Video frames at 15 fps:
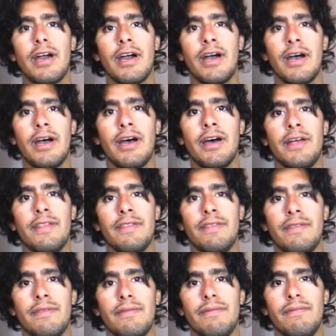
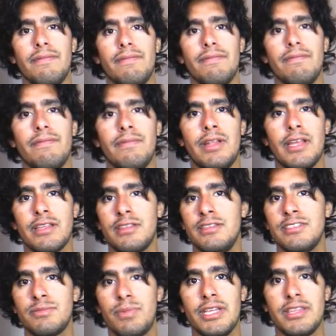and like
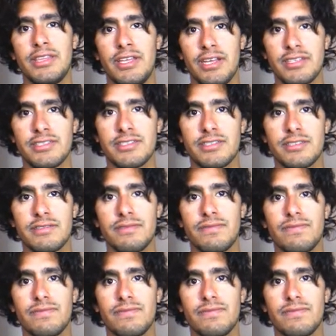display text,